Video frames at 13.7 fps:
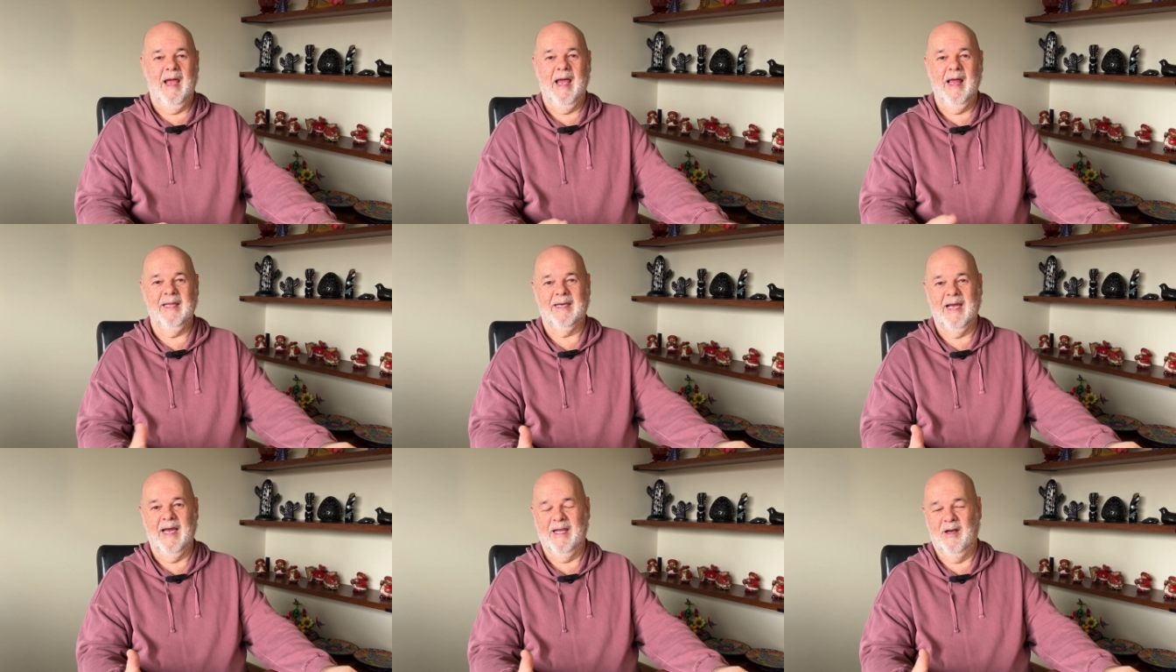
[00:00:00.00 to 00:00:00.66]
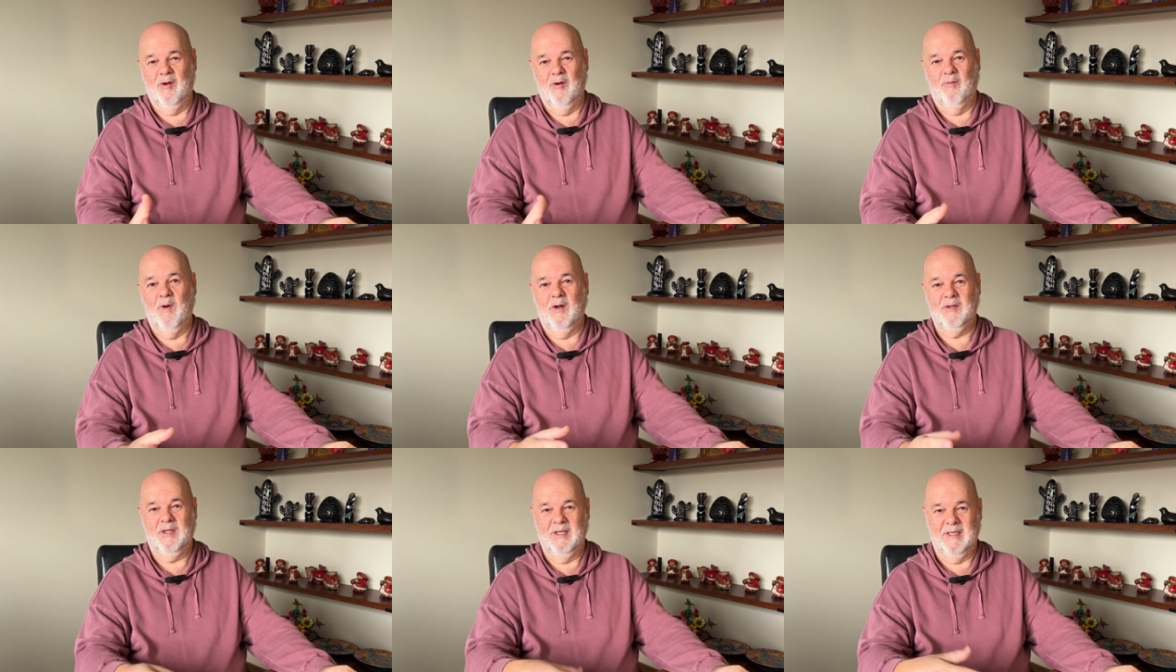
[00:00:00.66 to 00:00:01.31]
allocated or
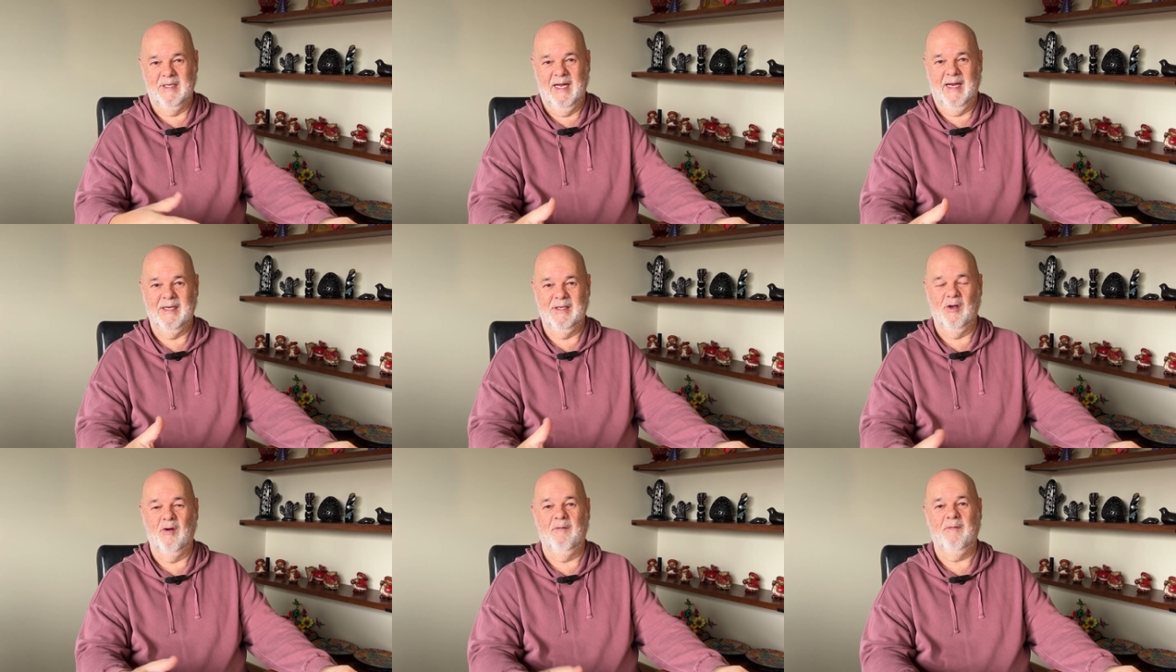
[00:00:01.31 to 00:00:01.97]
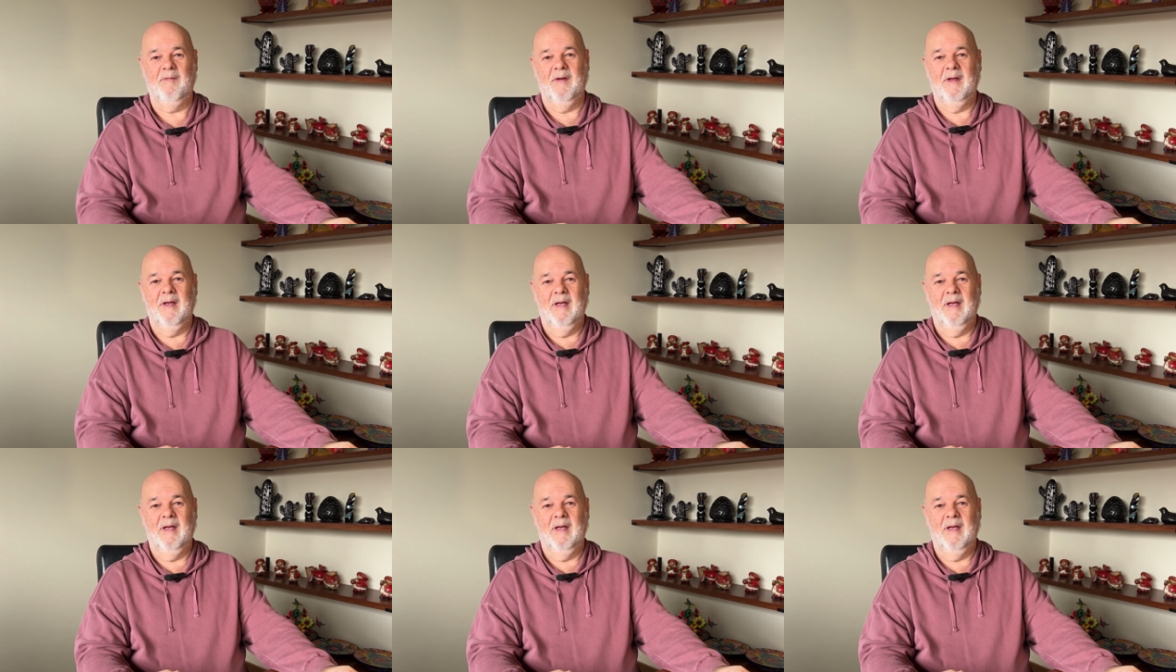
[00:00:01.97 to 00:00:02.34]
rostered days off.